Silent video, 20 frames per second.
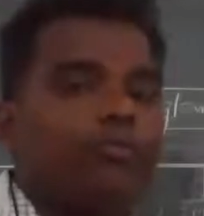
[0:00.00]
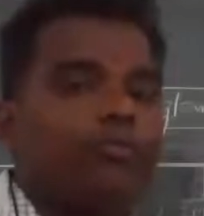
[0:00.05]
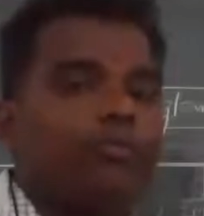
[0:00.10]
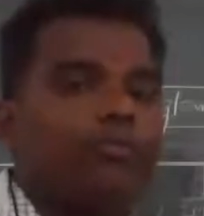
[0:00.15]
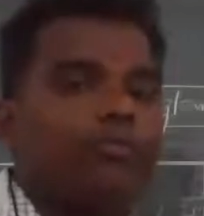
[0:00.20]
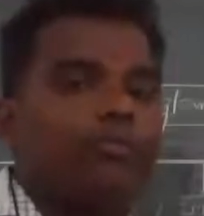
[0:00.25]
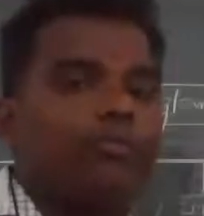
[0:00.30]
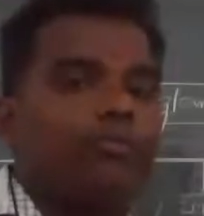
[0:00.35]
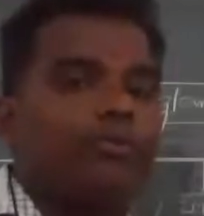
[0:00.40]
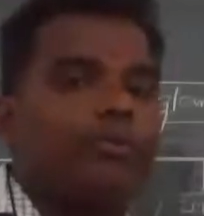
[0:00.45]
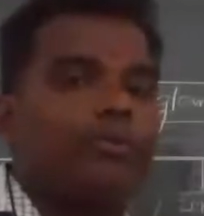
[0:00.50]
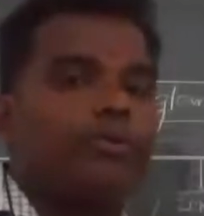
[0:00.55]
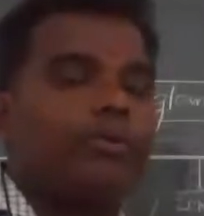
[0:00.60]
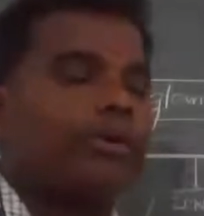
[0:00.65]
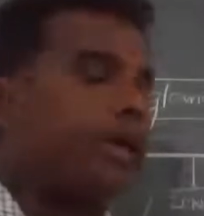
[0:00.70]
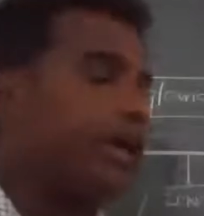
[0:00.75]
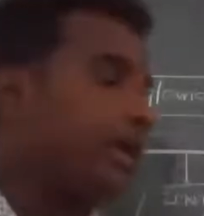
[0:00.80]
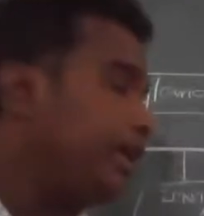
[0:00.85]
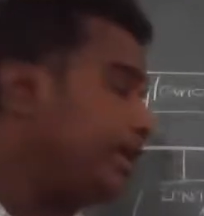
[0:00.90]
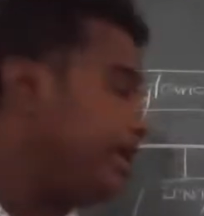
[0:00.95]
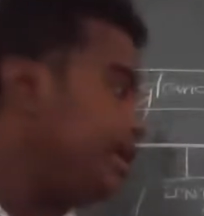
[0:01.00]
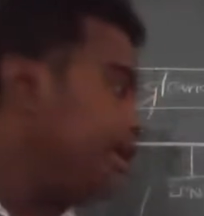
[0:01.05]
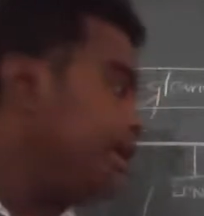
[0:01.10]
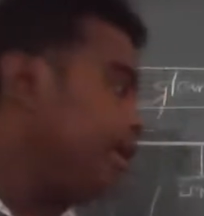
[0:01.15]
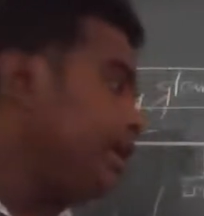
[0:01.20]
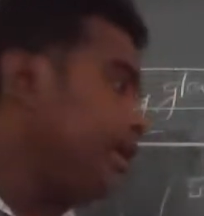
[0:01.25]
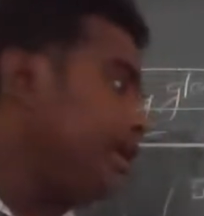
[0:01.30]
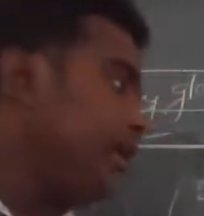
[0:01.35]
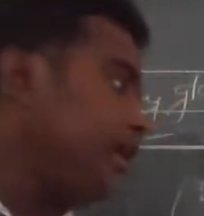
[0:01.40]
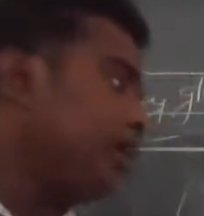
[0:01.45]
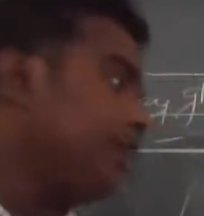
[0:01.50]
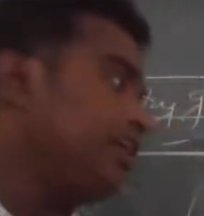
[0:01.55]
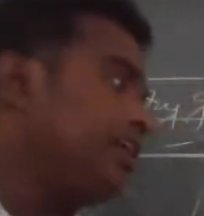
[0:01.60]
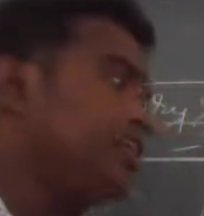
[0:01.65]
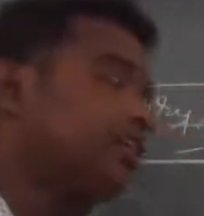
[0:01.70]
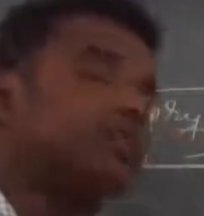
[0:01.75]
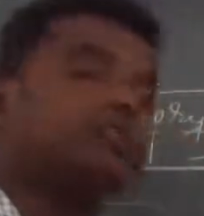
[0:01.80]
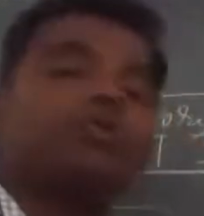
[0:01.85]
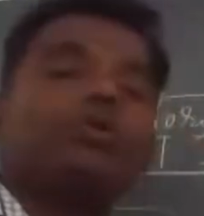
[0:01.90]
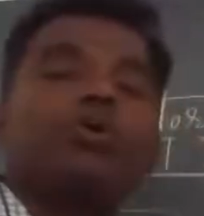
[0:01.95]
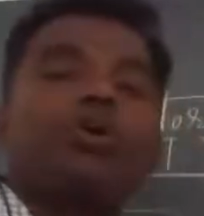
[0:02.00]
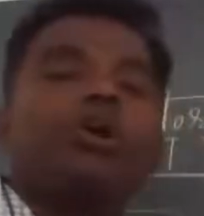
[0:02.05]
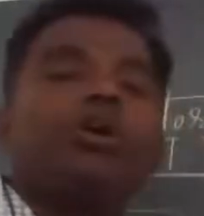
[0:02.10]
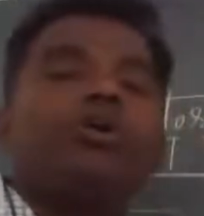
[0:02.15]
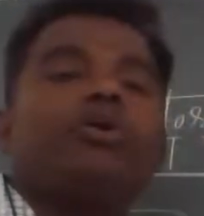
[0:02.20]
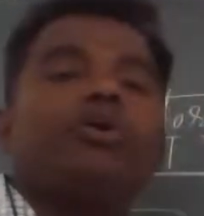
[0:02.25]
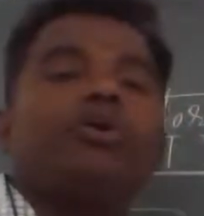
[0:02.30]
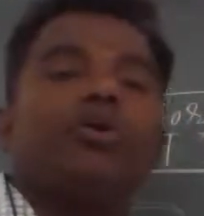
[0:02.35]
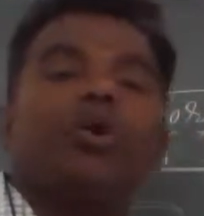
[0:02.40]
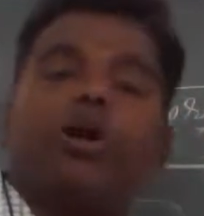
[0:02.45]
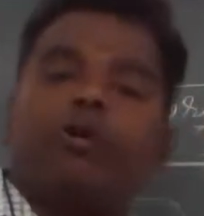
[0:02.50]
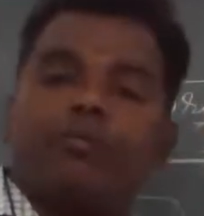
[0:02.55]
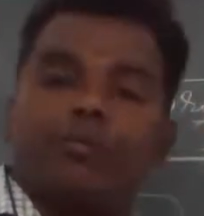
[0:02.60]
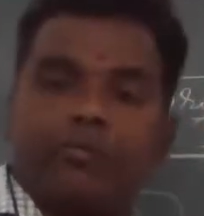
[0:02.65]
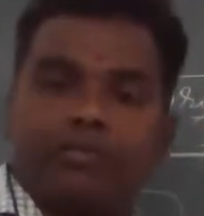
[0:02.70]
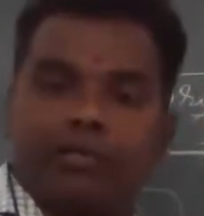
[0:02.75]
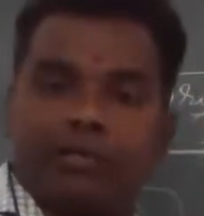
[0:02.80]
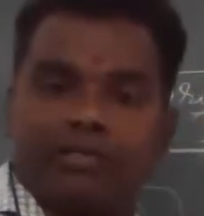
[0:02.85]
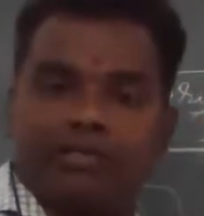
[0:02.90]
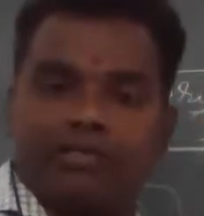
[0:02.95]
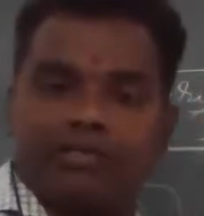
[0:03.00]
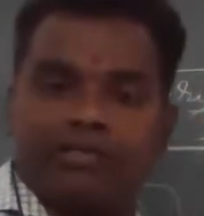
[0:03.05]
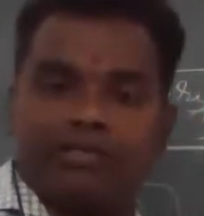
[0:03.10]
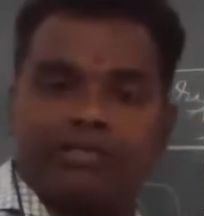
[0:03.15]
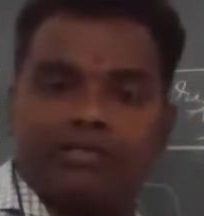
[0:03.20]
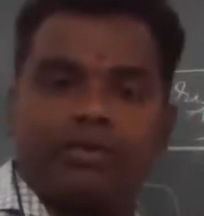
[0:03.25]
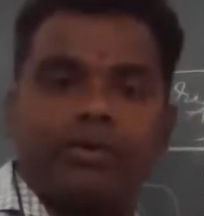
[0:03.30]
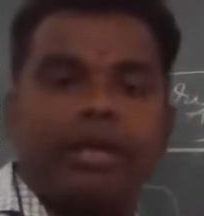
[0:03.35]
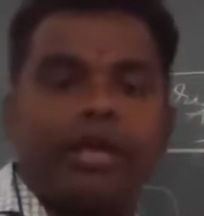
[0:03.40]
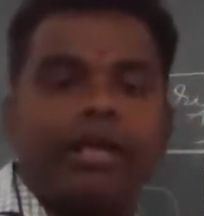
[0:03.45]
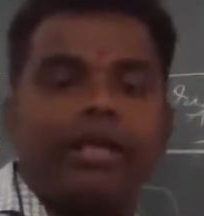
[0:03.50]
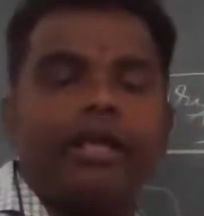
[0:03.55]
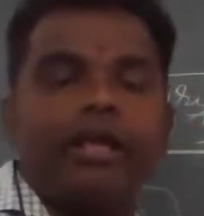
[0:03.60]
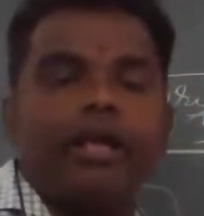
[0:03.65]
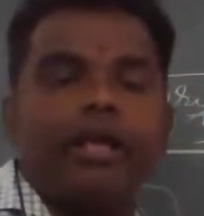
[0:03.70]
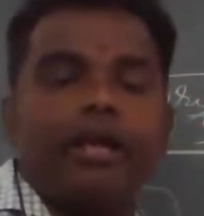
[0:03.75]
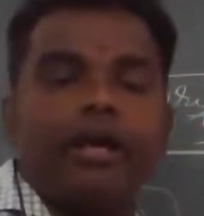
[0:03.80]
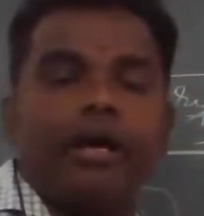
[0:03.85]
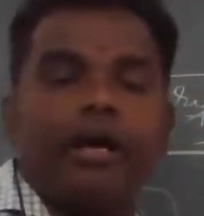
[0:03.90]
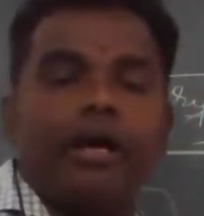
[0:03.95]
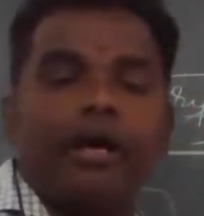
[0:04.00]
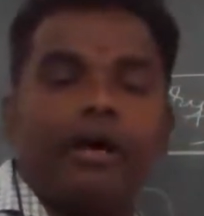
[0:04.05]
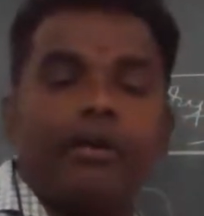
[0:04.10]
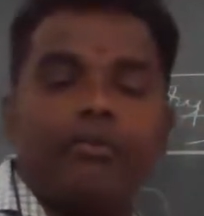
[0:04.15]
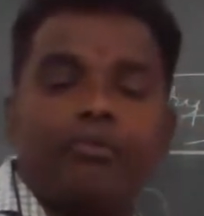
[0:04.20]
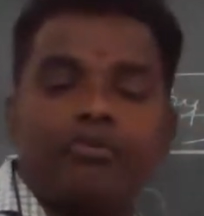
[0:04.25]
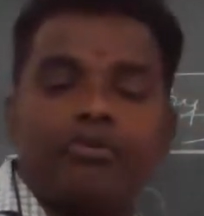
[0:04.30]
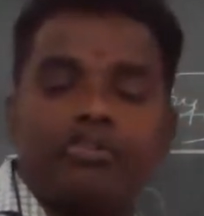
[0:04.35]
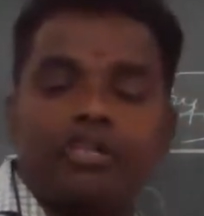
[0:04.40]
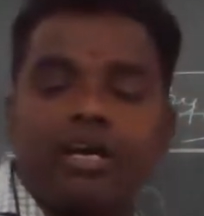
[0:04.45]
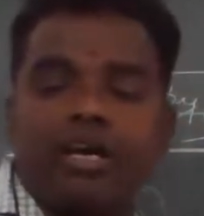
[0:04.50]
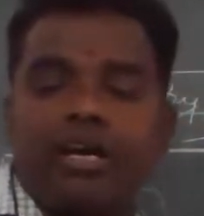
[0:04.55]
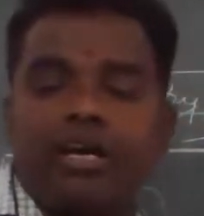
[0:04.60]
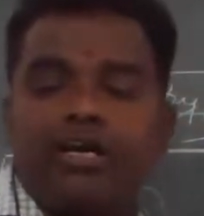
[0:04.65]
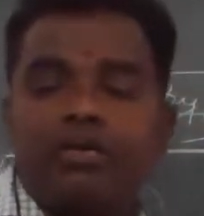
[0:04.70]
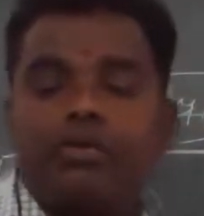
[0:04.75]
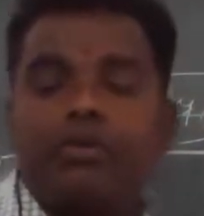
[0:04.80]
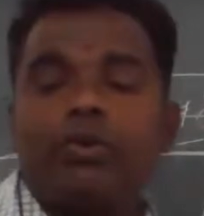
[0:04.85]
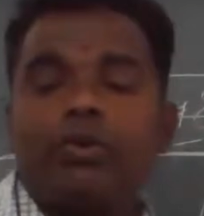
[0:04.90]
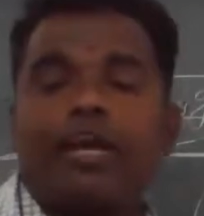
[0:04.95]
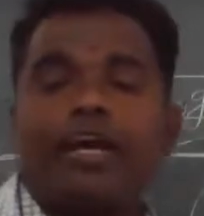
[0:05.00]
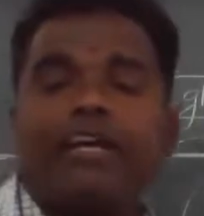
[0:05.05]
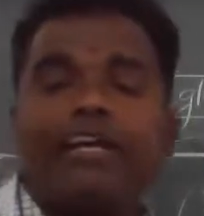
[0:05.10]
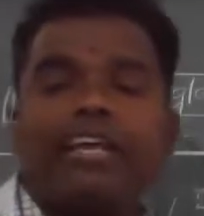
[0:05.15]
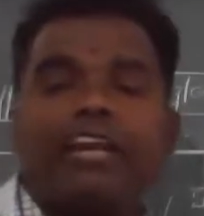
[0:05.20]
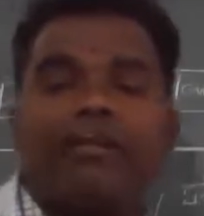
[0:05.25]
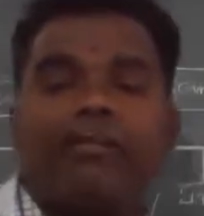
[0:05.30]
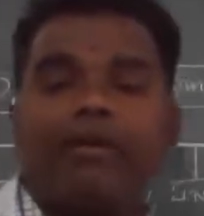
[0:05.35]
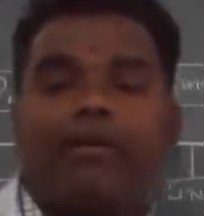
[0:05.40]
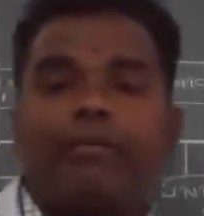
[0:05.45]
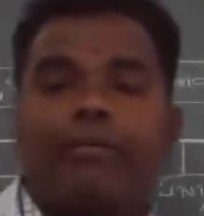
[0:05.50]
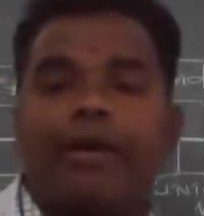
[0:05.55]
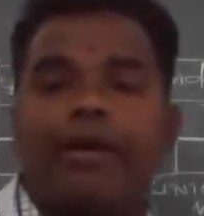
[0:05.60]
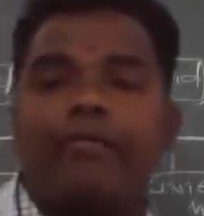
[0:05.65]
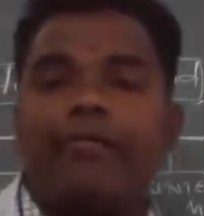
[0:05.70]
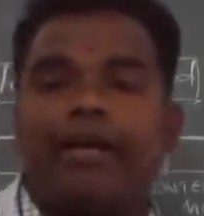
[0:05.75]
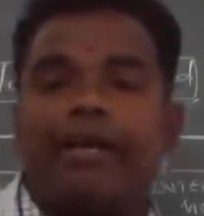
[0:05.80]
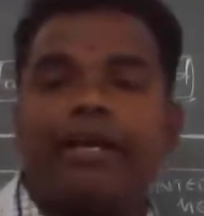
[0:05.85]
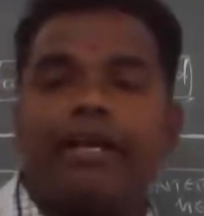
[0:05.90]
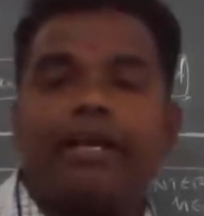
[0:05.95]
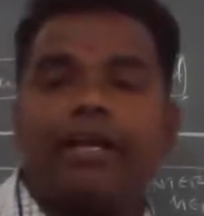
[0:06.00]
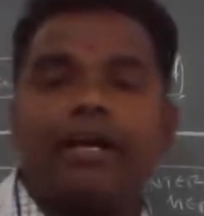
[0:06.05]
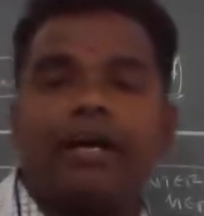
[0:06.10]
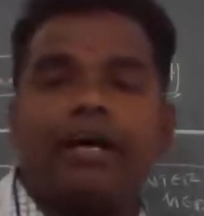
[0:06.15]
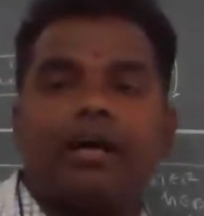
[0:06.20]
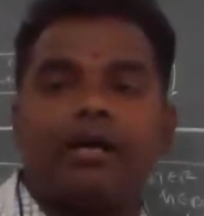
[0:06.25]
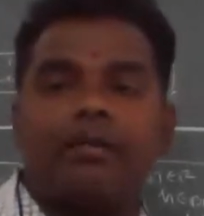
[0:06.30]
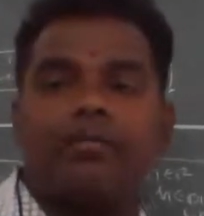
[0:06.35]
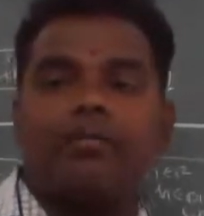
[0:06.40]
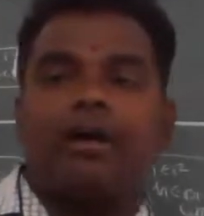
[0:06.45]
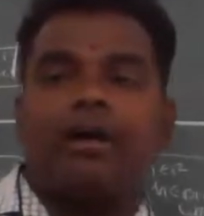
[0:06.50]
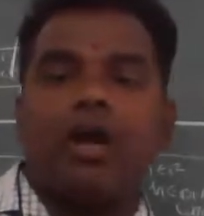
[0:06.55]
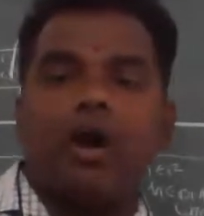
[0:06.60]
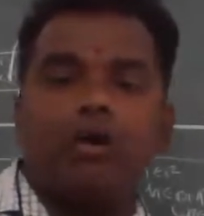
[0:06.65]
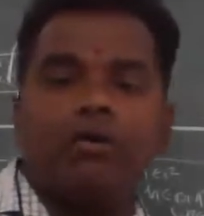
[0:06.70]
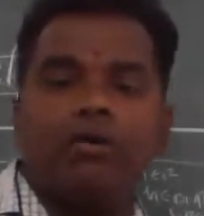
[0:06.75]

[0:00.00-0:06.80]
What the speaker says: Okay, or it is also called neurohypophysis. Okay, Bushra, you can tell me by big, by loud.